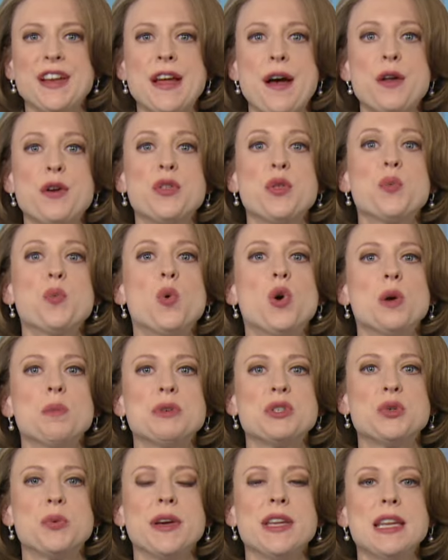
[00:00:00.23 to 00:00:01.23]
now to the war
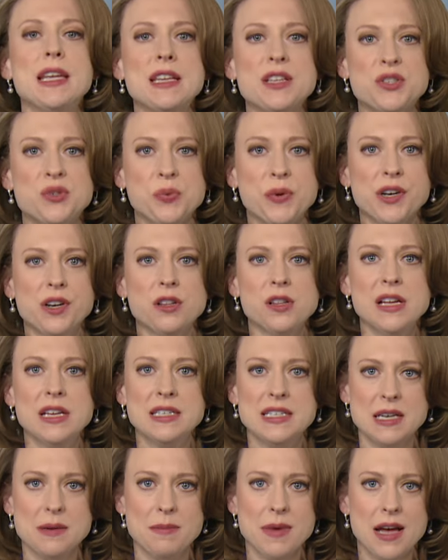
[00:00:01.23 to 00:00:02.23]
between Israel
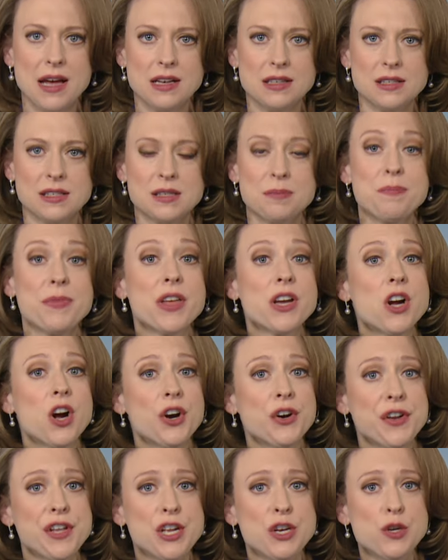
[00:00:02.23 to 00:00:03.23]
and Hamas. The
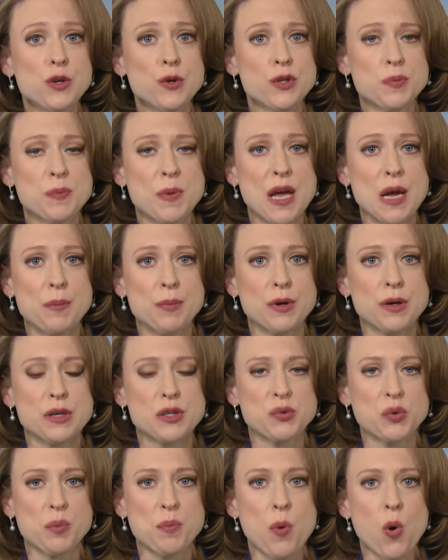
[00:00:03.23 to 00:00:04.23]
Guardian newspaper
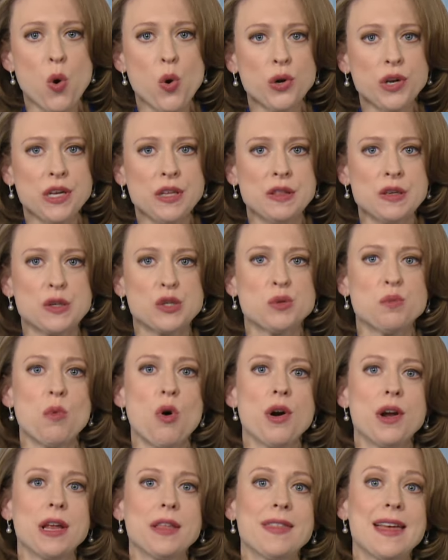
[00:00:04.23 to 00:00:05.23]
is reporting this
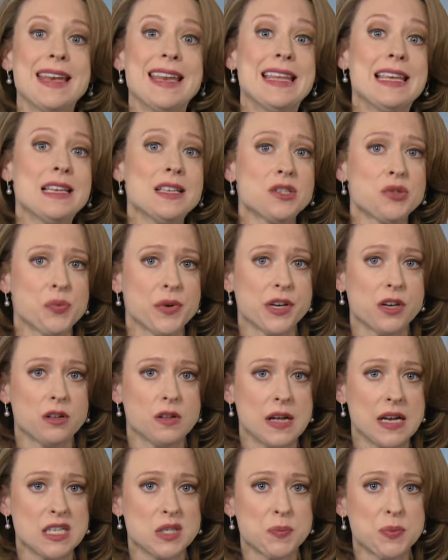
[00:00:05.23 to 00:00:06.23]
morning that
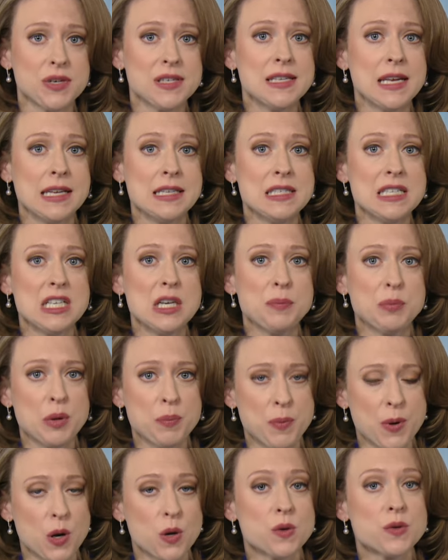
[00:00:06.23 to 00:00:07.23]
Israel has presented a
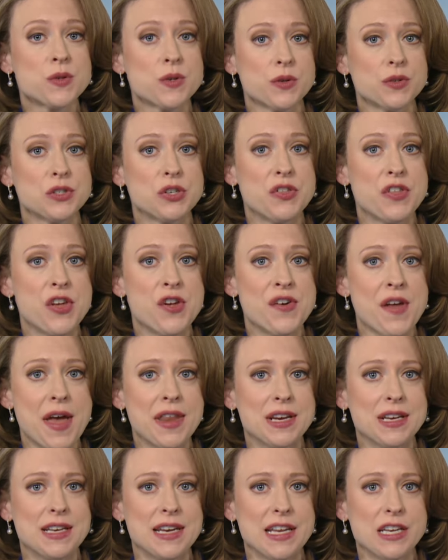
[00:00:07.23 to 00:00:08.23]
proposal to the
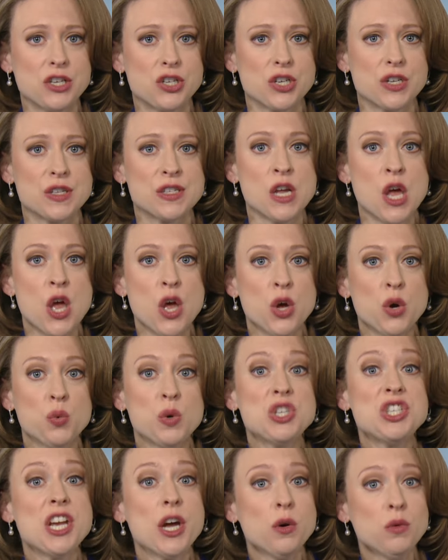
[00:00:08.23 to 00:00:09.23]
United Nations
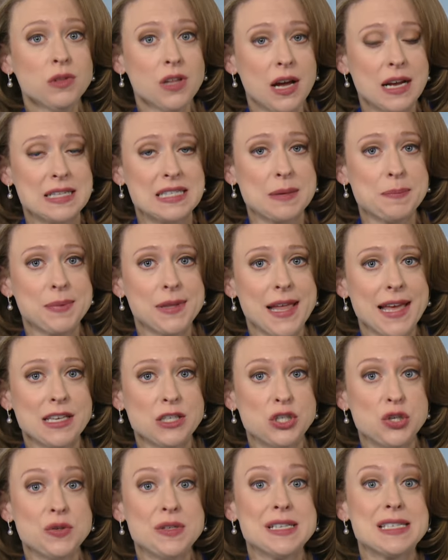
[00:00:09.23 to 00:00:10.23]
which outlines a
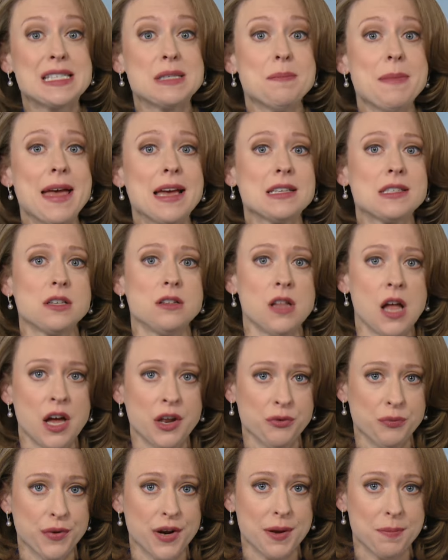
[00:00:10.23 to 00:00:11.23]
plan to dismantle
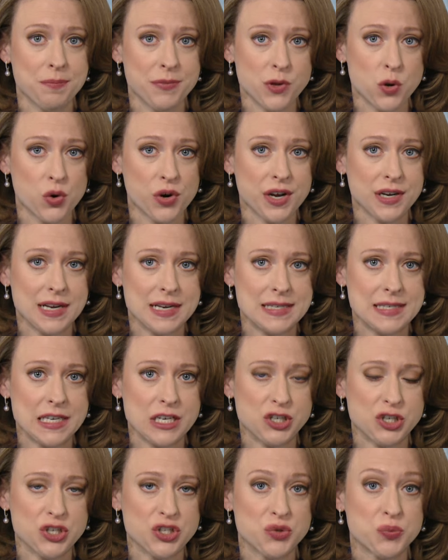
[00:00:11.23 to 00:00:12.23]
UNRWA, the
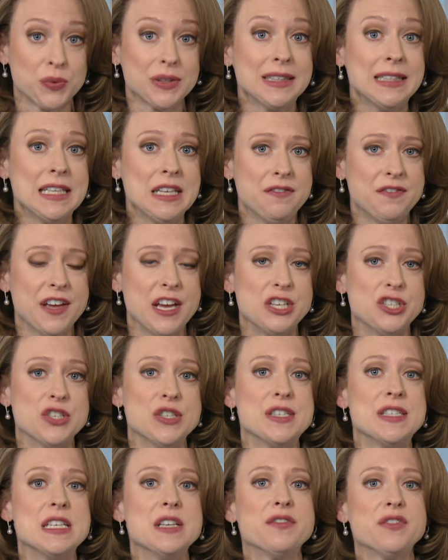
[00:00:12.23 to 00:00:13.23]
organization's relief
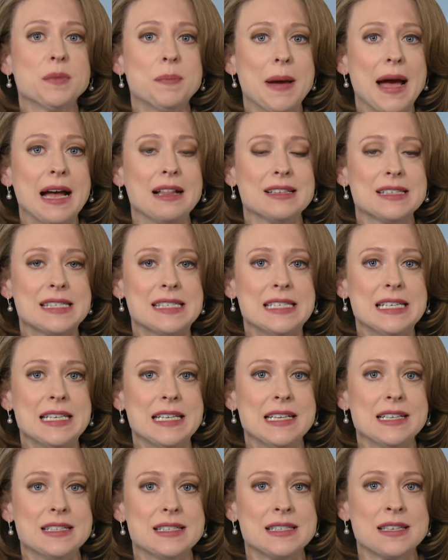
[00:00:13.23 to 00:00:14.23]
agency for
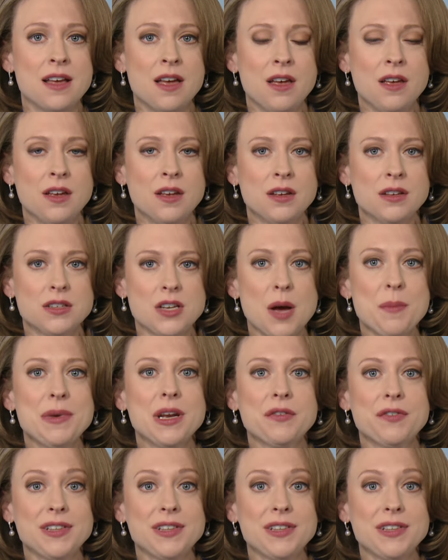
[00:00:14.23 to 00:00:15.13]
Palestinians. Dominic